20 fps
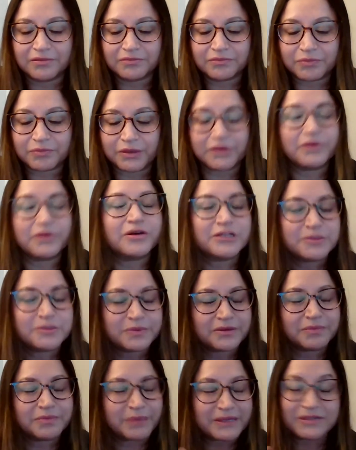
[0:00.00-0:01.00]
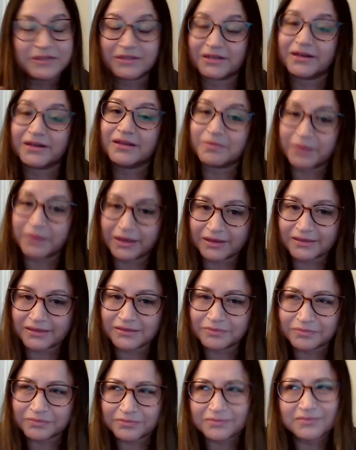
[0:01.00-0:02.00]
when the hospital patients are admitted,
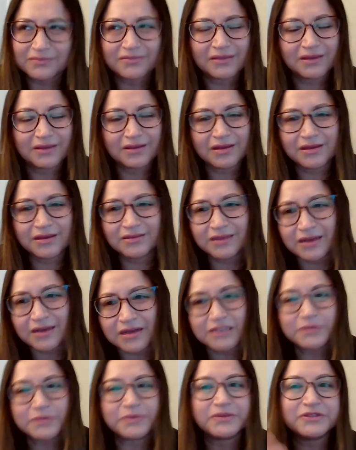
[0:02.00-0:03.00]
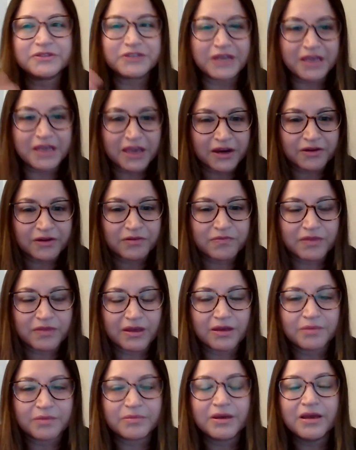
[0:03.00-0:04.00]
and the hospital take care of
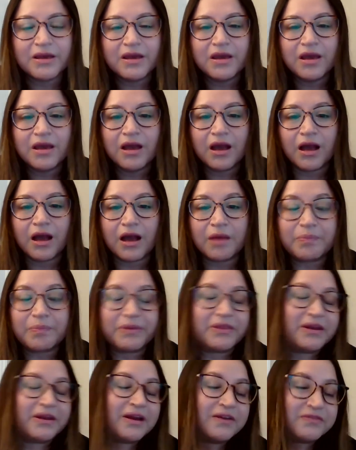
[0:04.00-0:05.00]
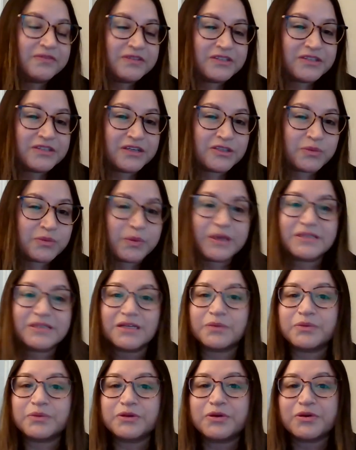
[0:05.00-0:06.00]
them. But then after 6 weeks, I
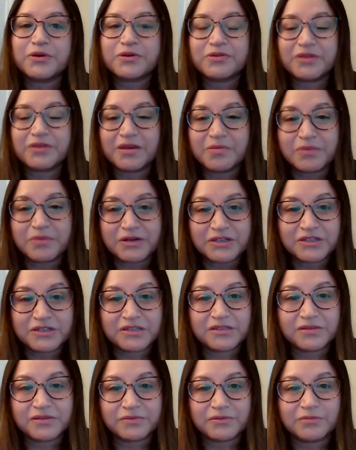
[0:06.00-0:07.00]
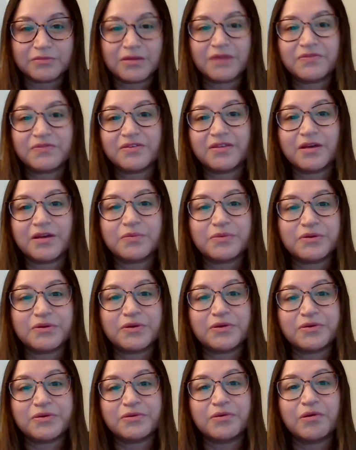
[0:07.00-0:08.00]
would go to the emergency room. After that, I would
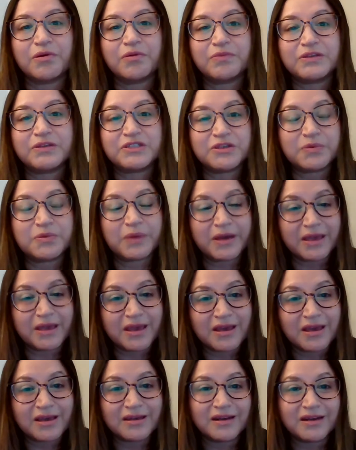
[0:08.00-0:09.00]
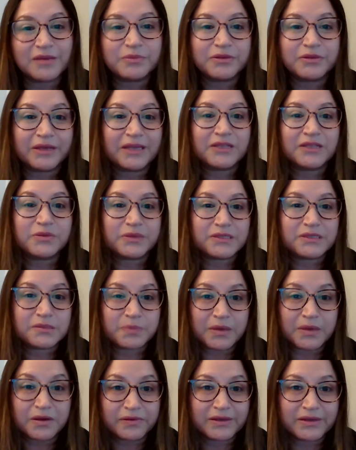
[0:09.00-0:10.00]
go to OBGYN. I would get to
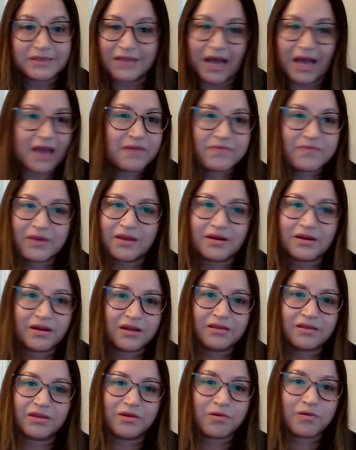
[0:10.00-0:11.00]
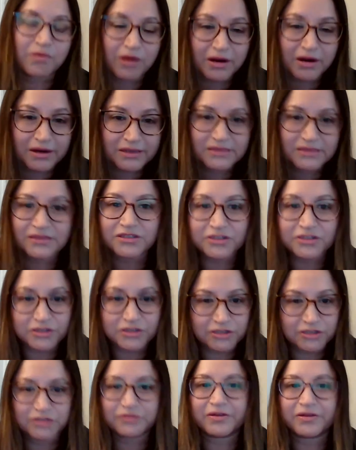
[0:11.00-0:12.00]
experience. I've been in the ORs and
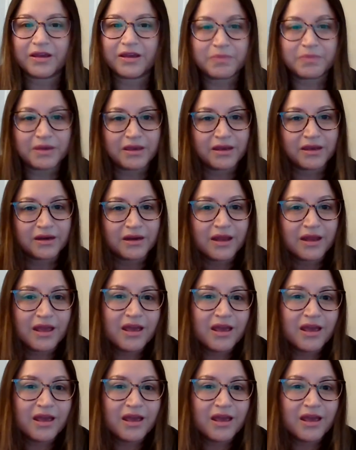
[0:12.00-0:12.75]
surgery. I've been